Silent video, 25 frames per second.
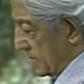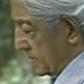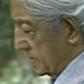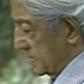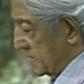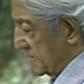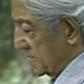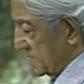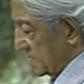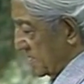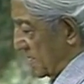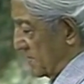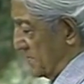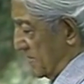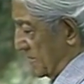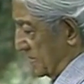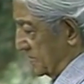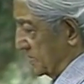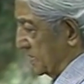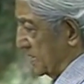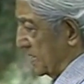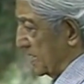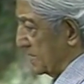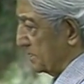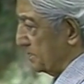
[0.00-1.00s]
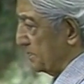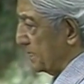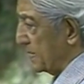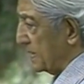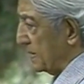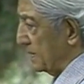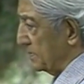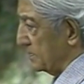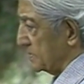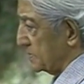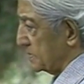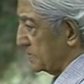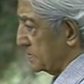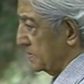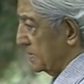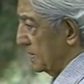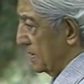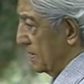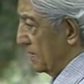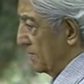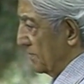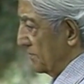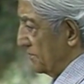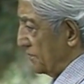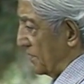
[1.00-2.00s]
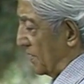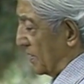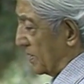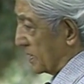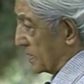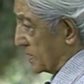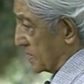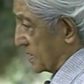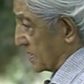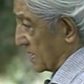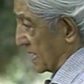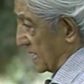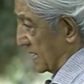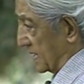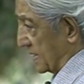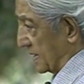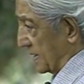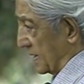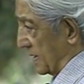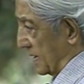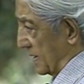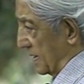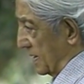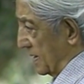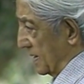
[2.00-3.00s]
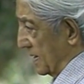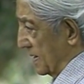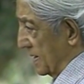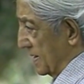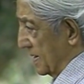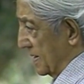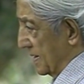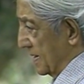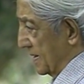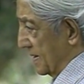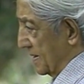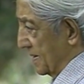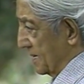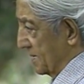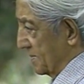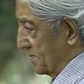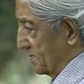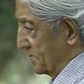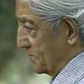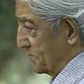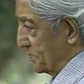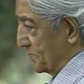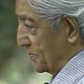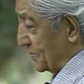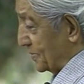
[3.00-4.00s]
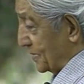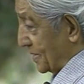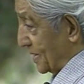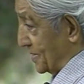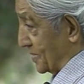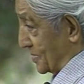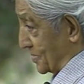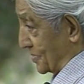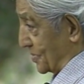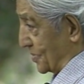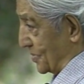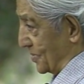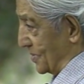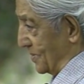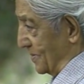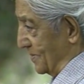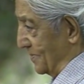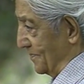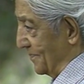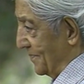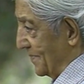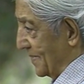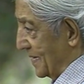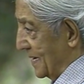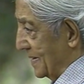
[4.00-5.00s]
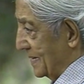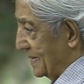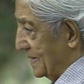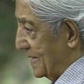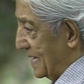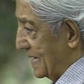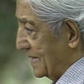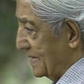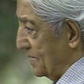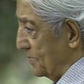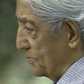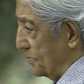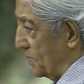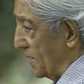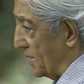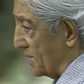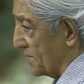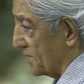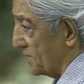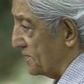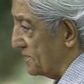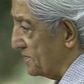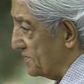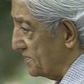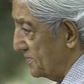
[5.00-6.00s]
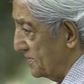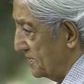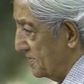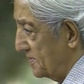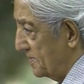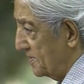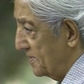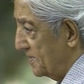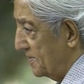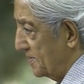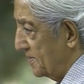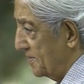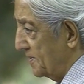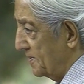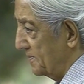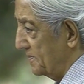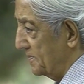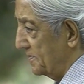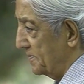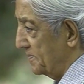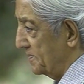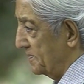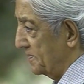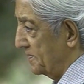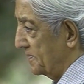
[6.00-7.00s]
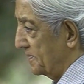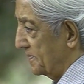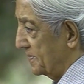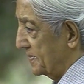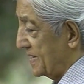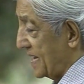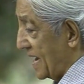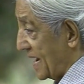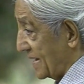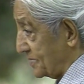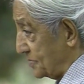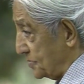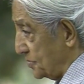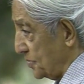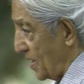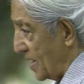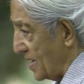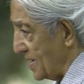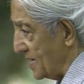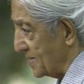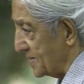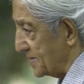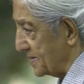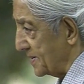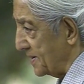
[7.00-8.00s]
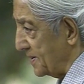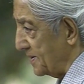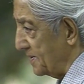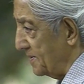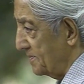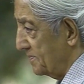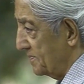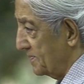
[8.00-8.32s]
this image then becomes far greater potential than the wife, the actuality.